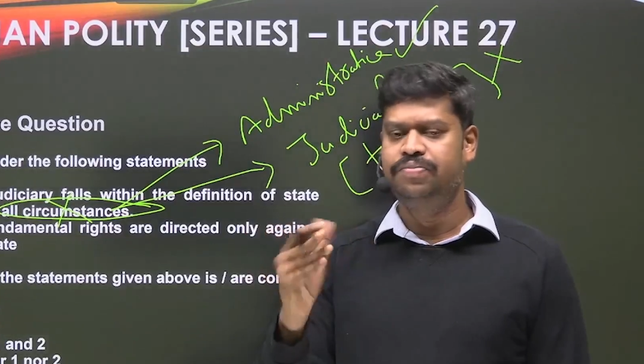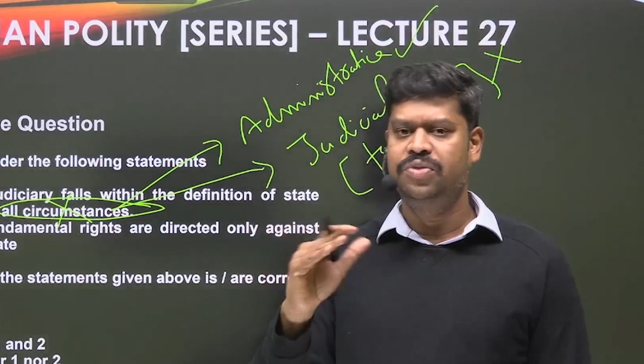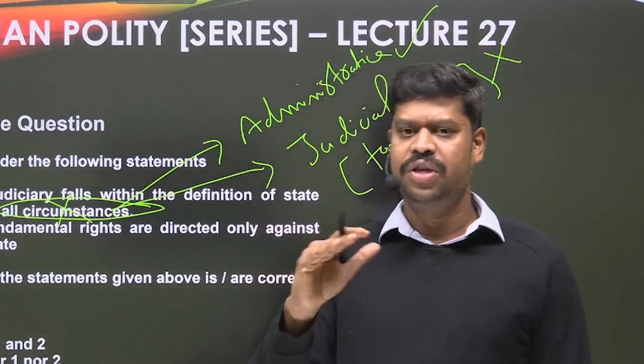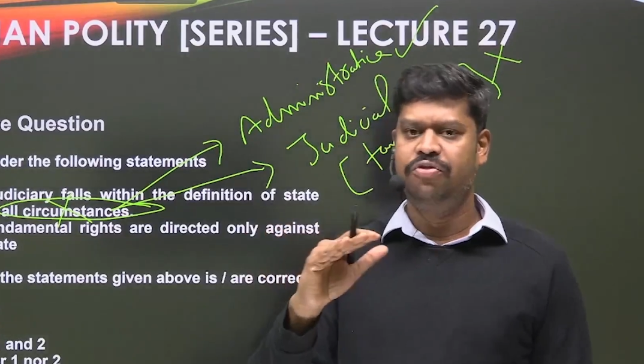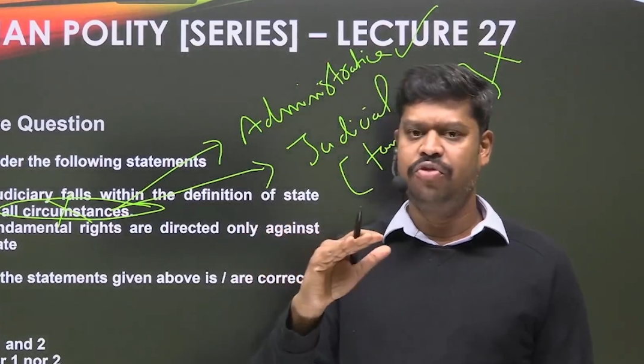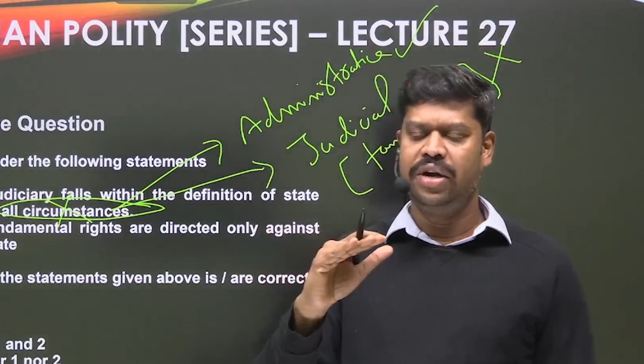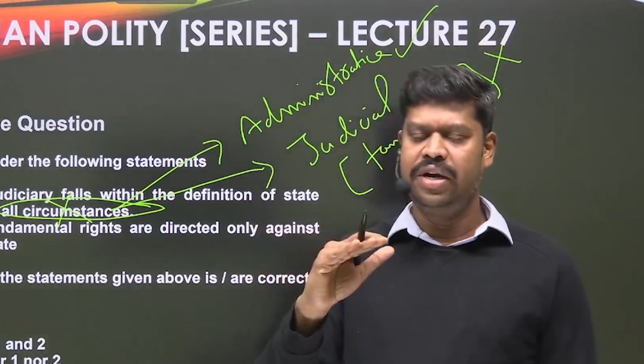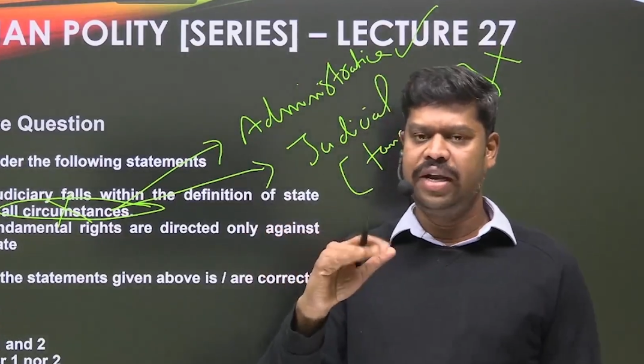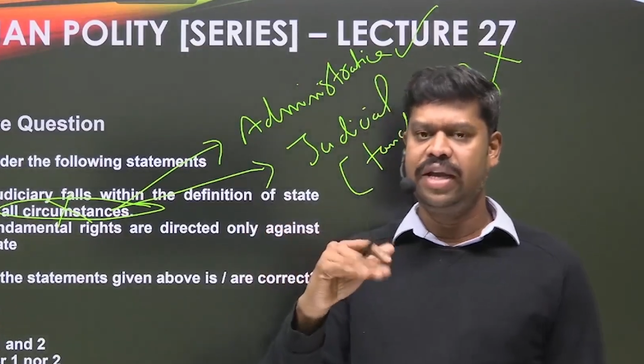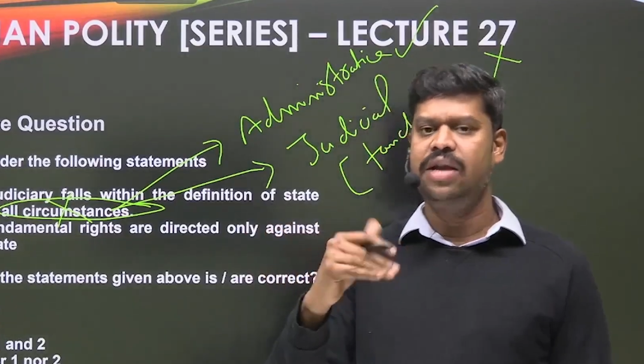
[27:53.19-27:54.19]
if you can
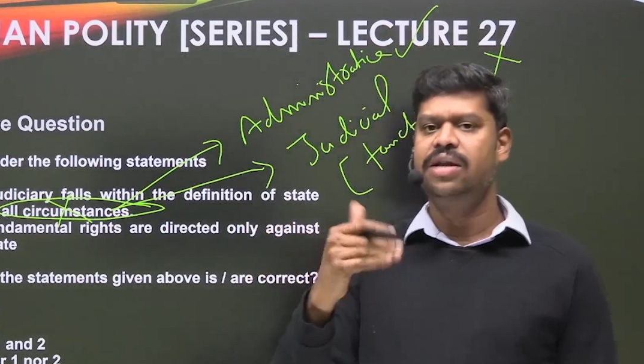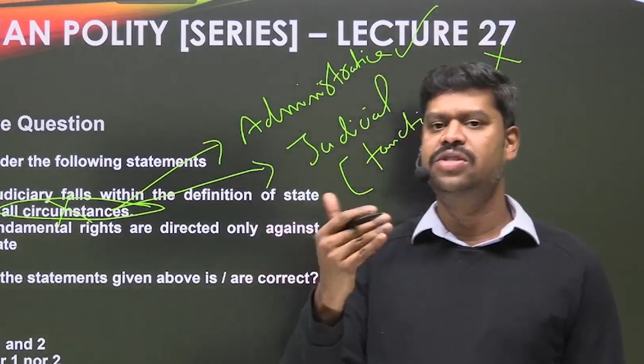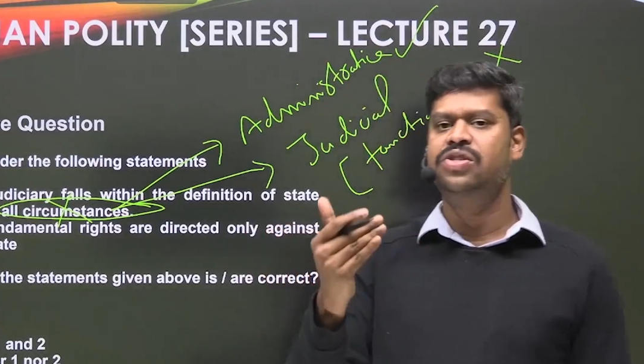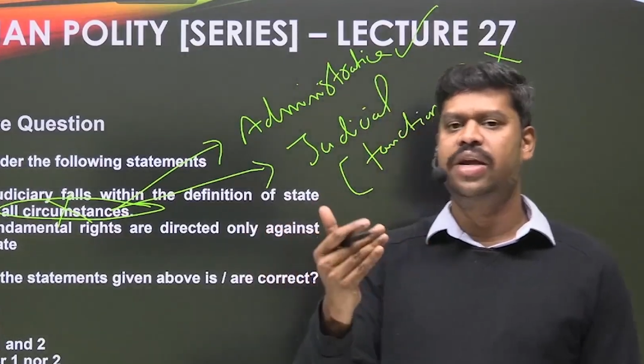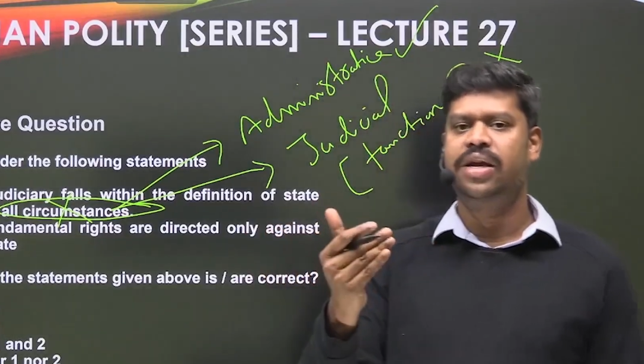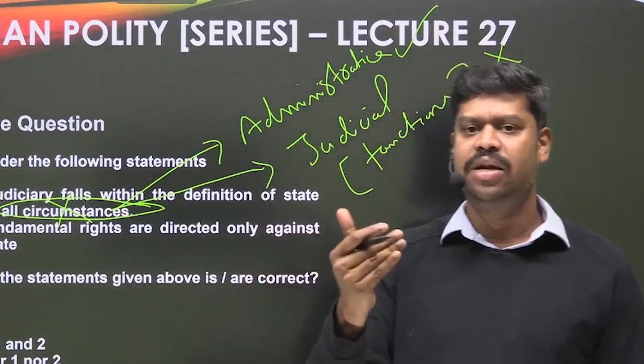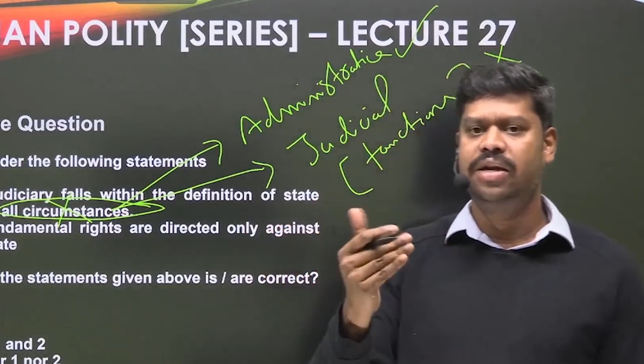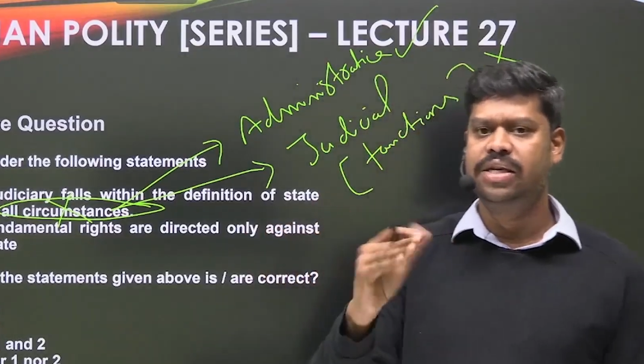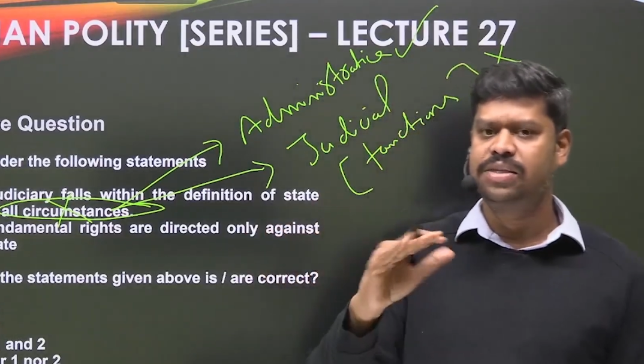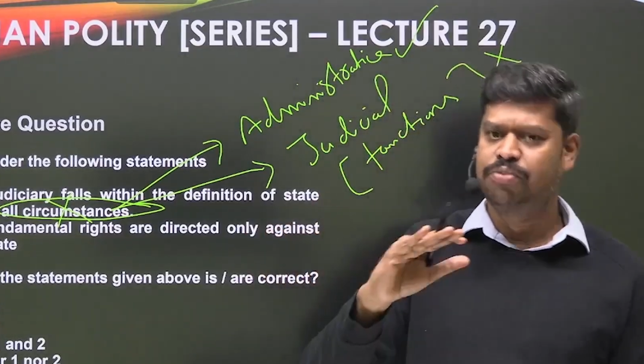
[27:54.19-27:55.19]
take an educated
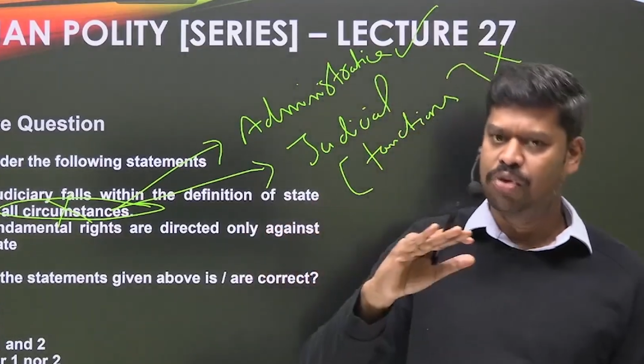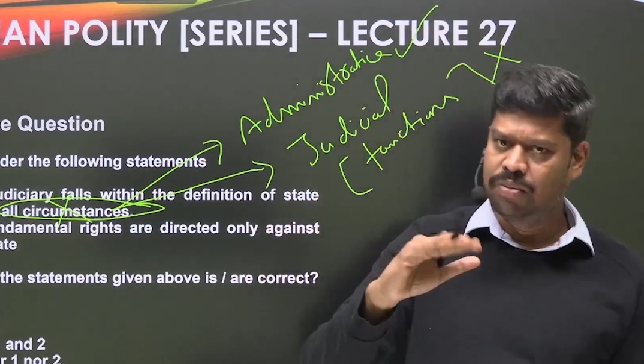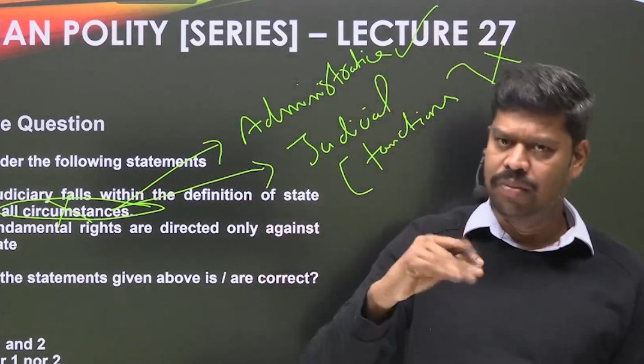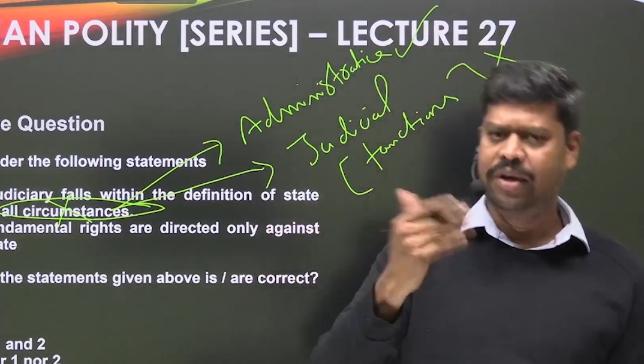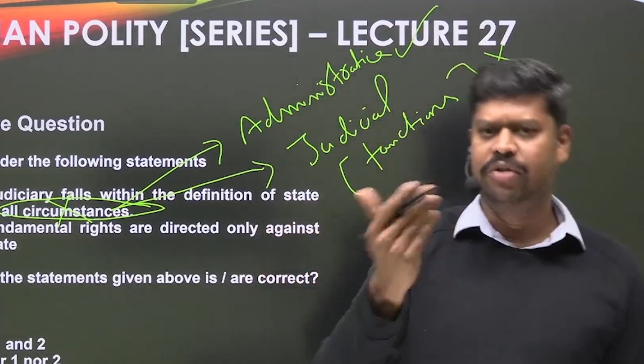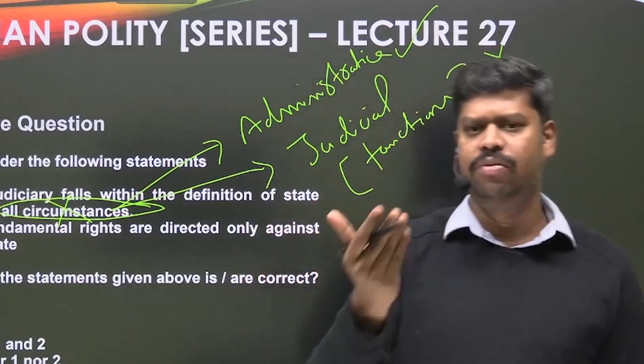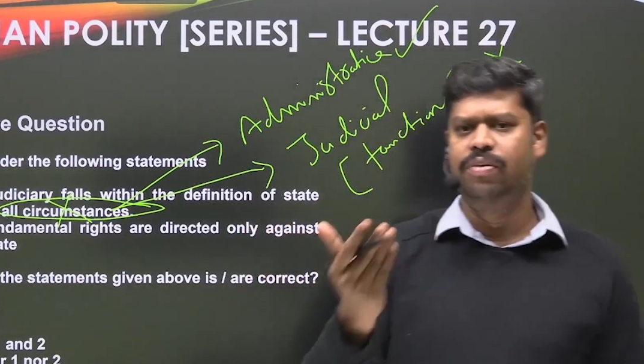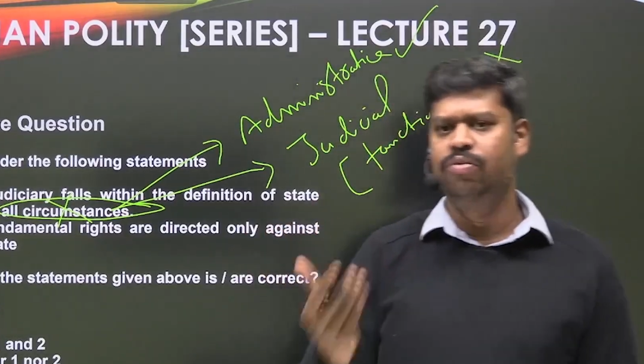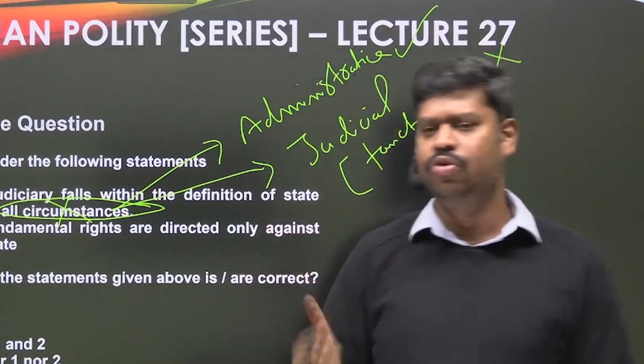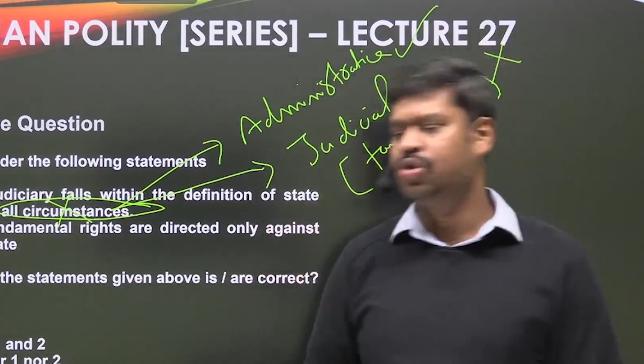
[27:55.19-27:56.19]
guess, probably it will be
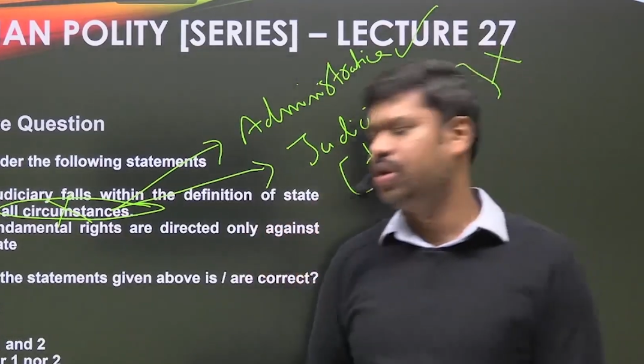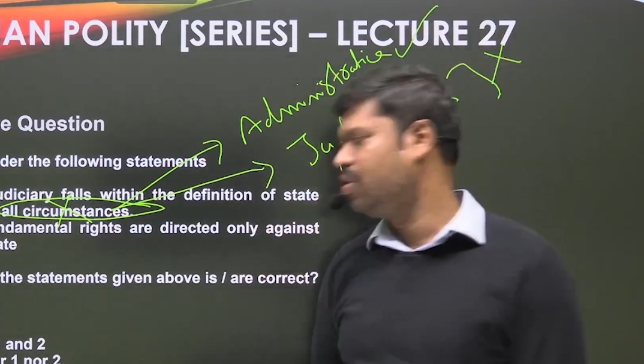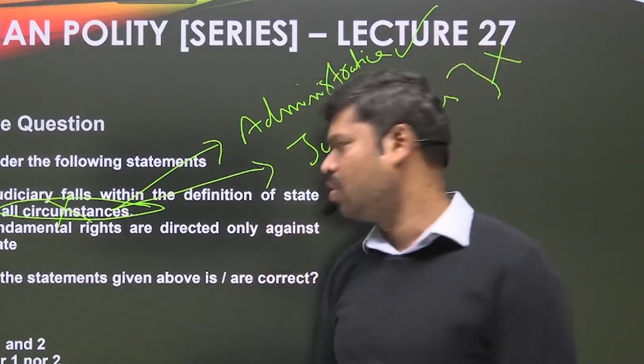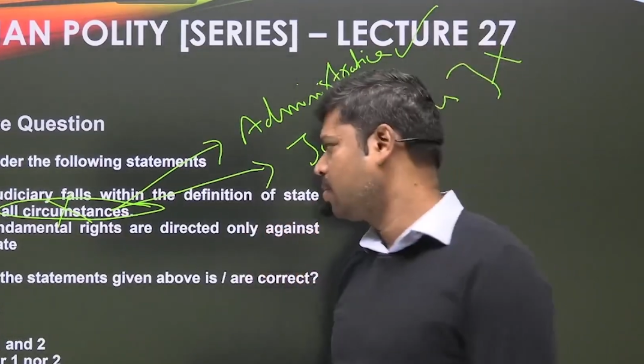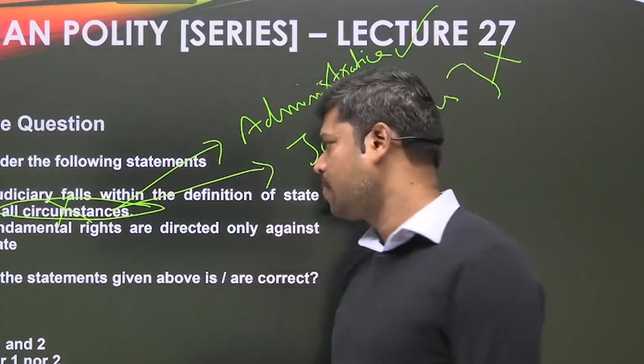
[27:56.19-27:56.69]
mostly wrong.